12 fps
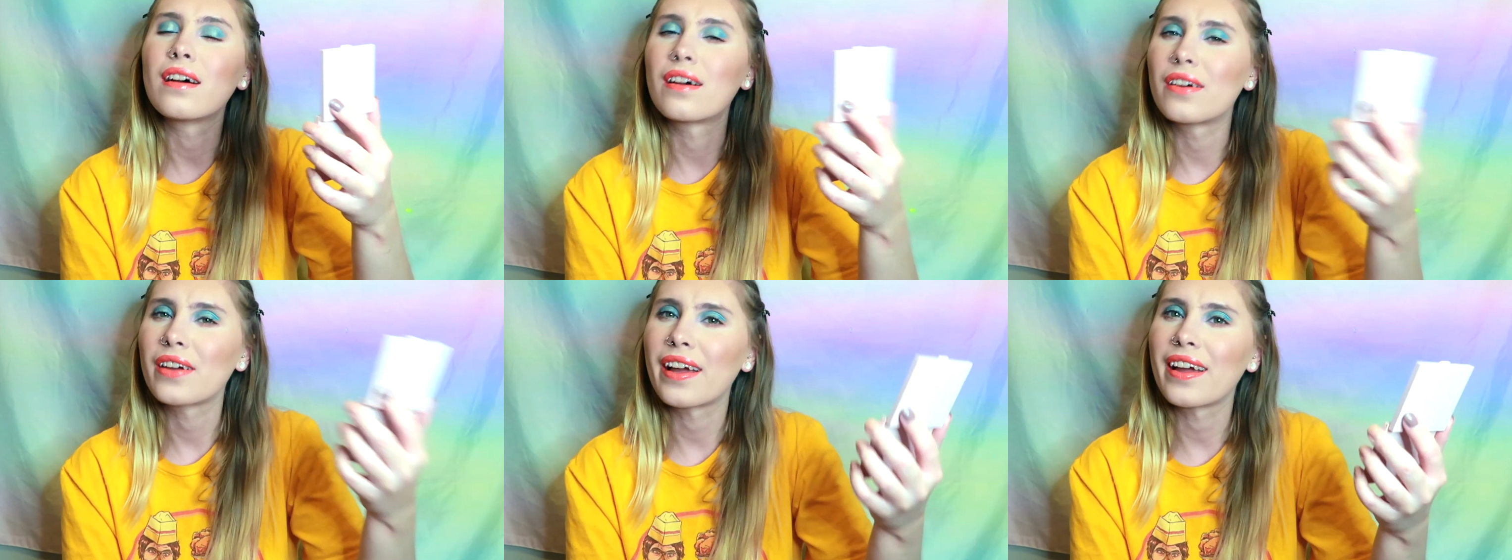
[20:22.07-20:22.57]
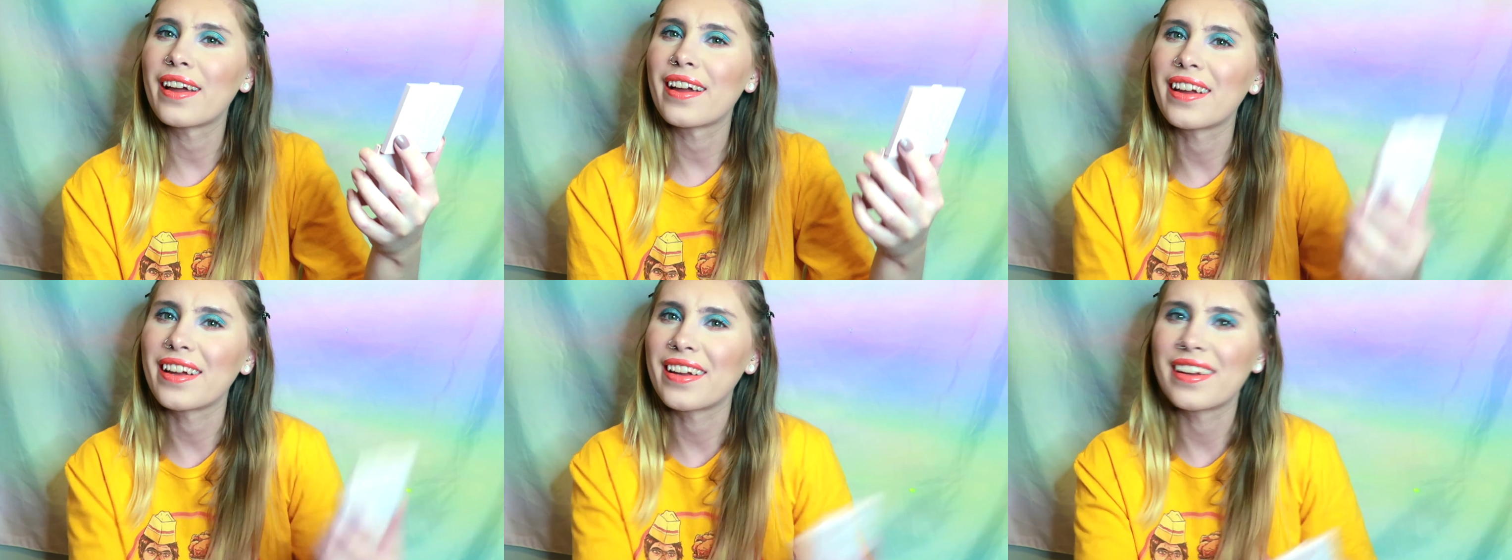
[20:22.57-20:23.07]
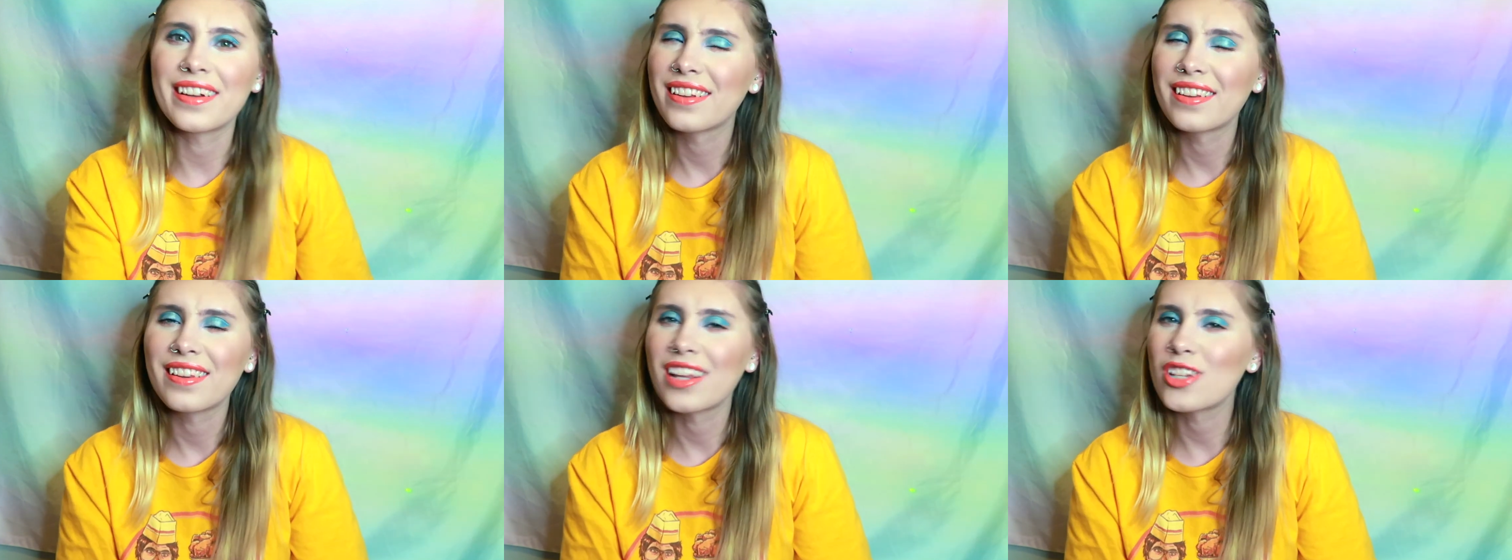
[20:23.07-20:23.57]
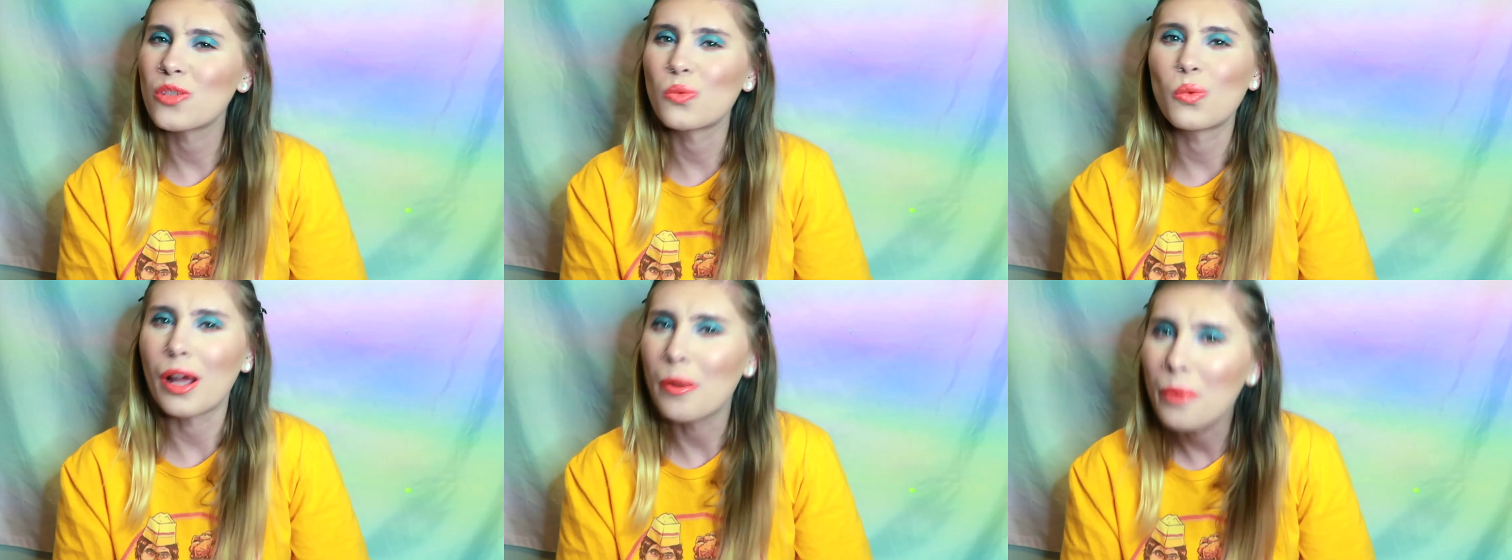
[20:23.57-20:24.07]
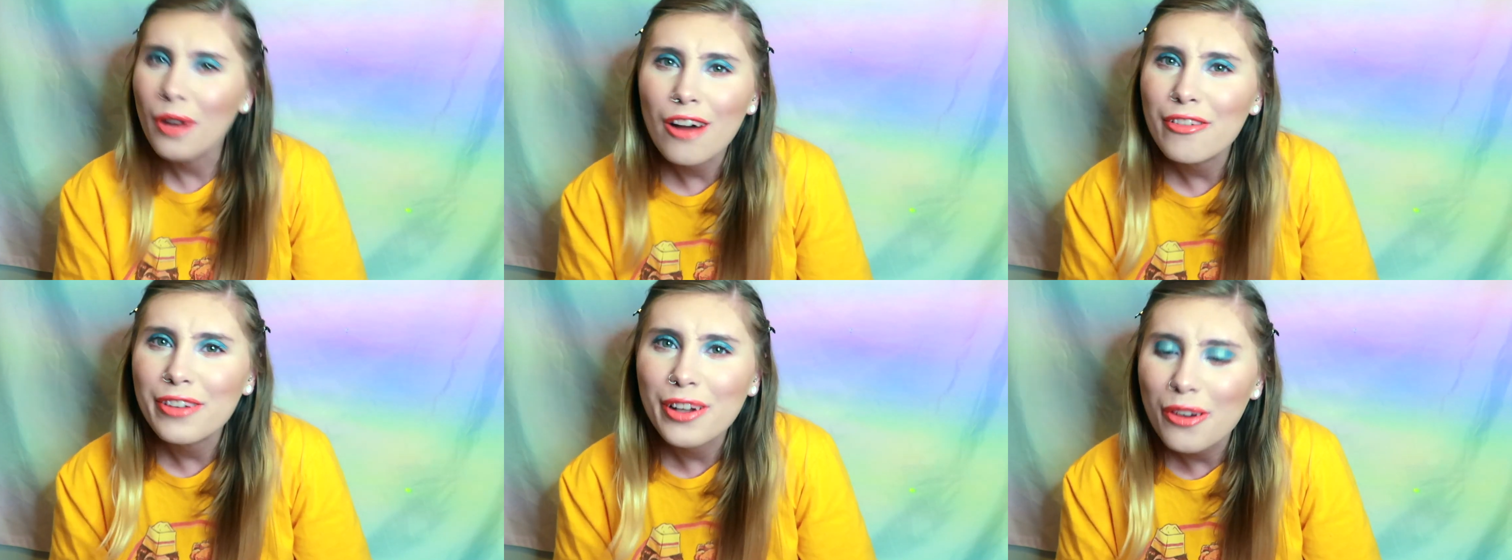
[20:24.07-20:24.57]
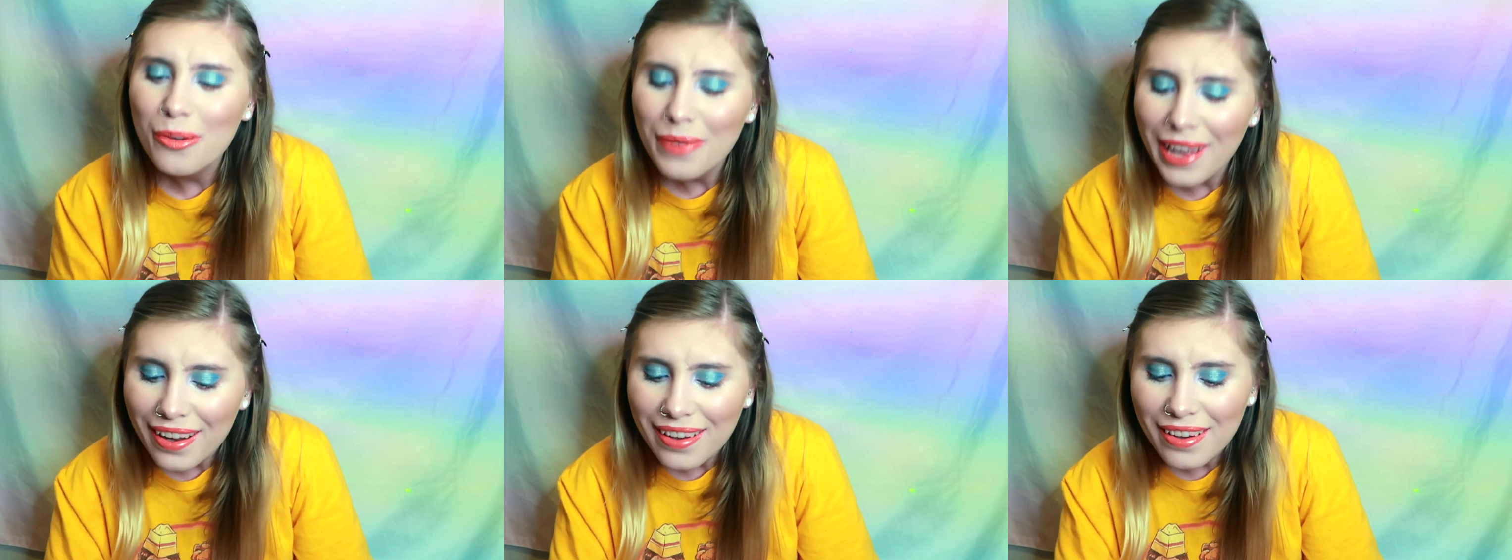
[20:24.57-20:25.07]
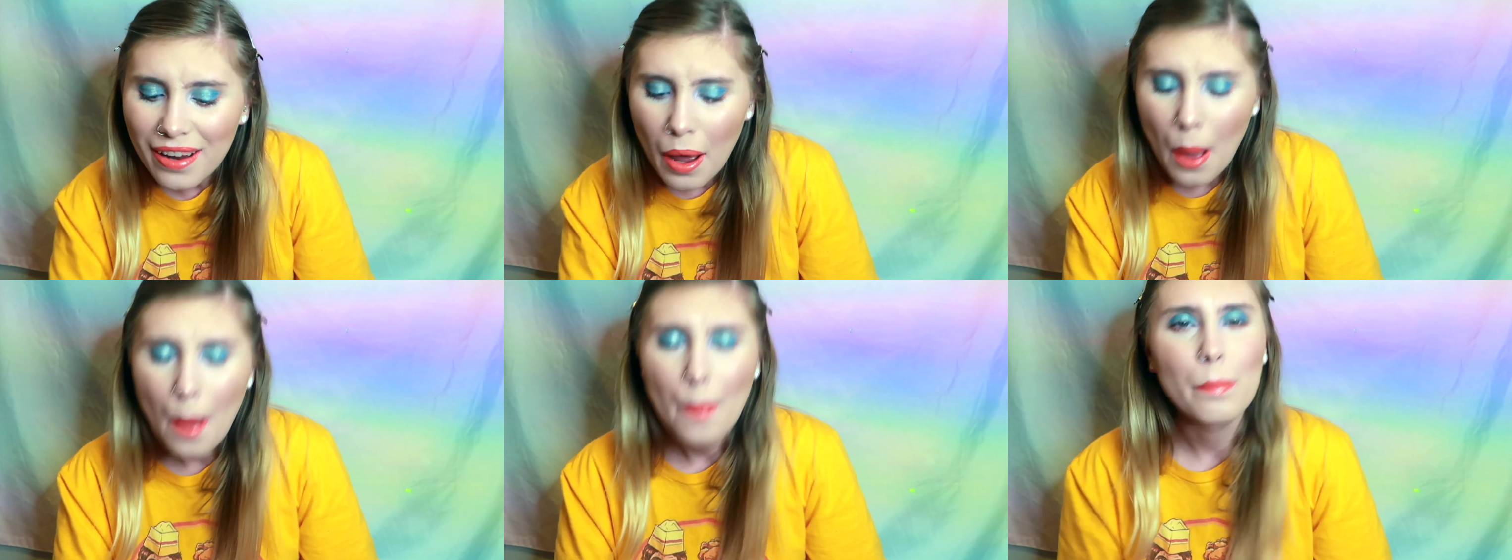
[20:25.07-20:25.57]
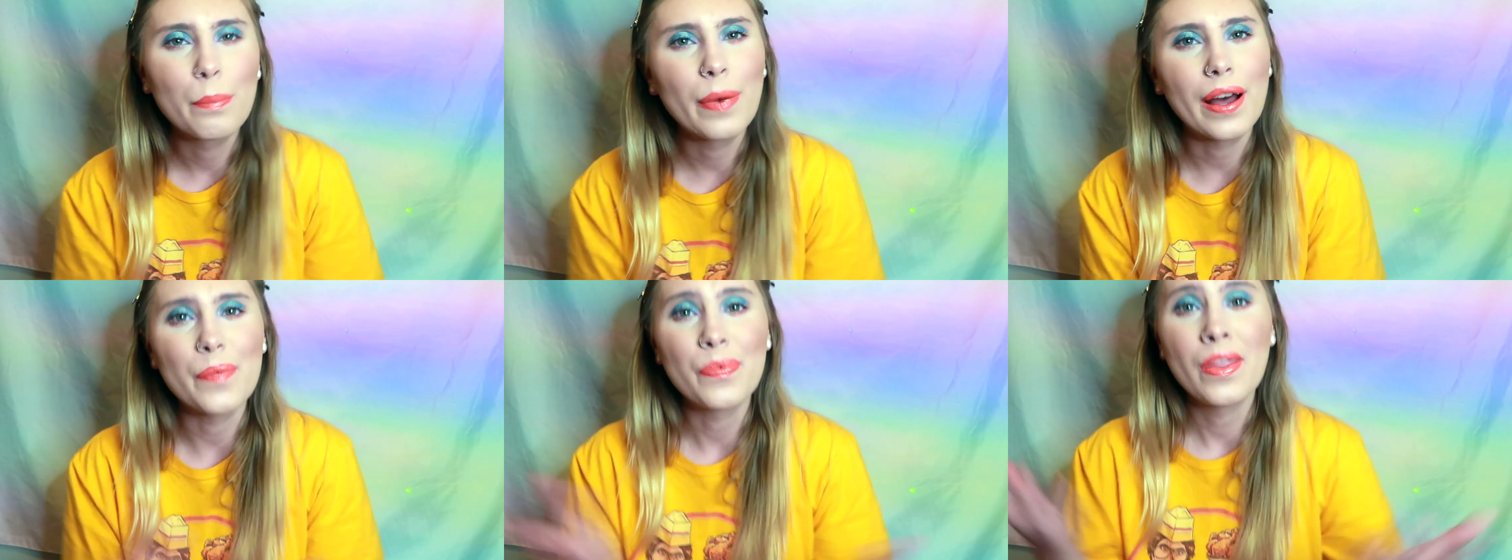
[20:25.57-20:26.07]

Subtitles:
Okay, let's wipe it off and go to bed. But